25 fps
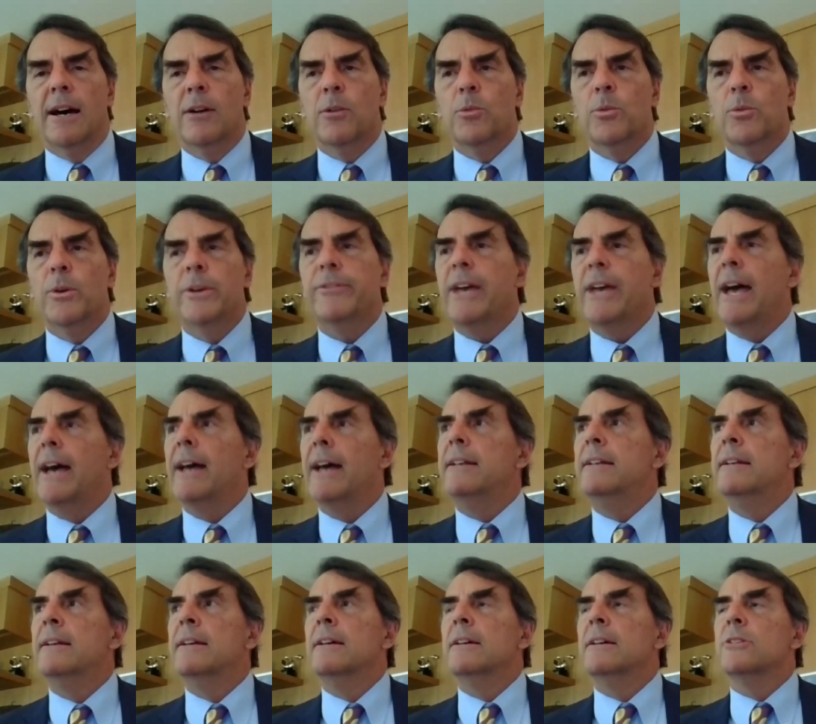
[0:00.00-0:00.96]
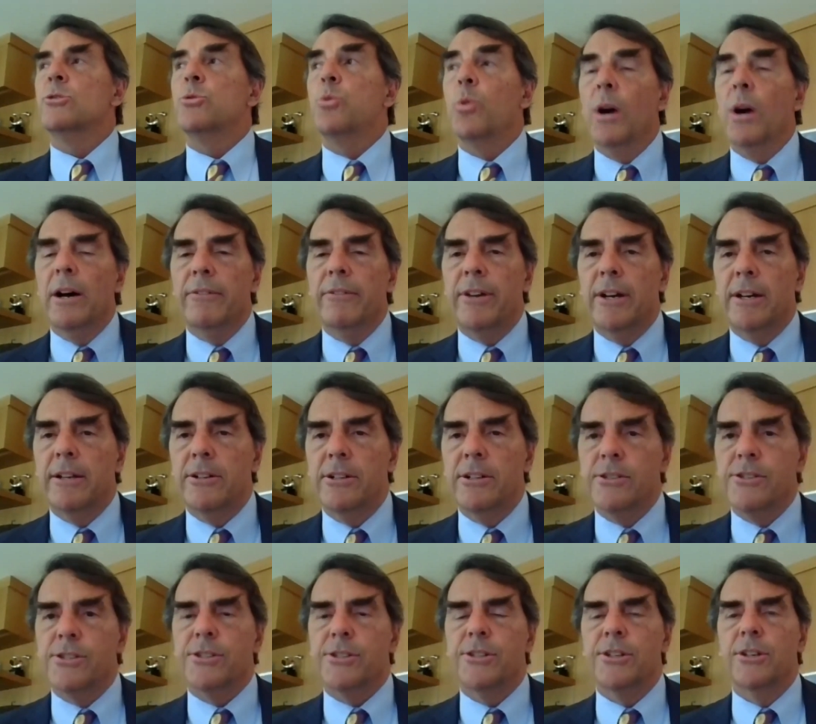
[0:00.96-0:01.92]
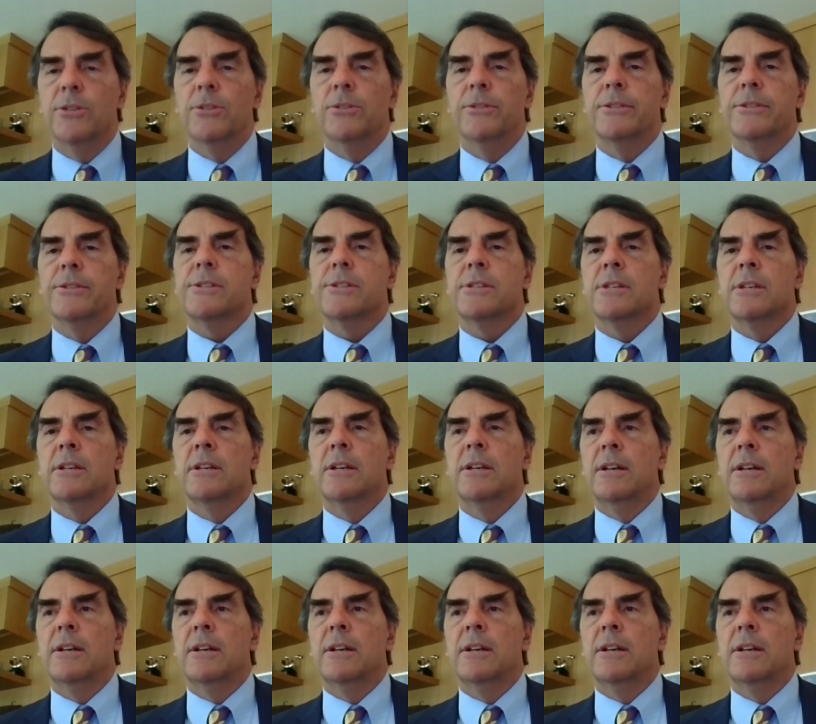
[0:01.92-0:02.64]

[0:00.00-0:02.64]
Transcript: We've had 1,200 students.